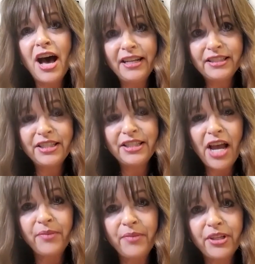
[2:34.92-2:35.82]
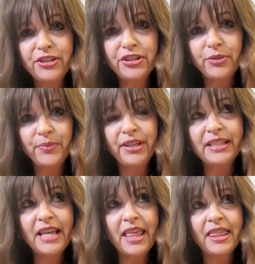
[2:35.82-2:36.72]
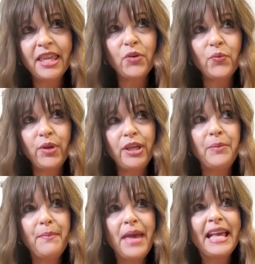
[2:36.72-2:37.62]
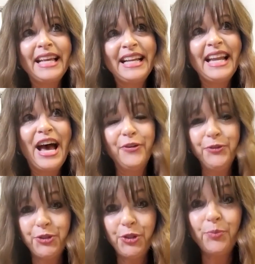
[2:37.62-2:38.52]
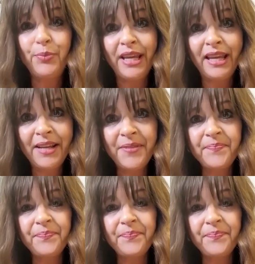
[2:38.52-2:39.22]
as time consuming as I think we make it out to be.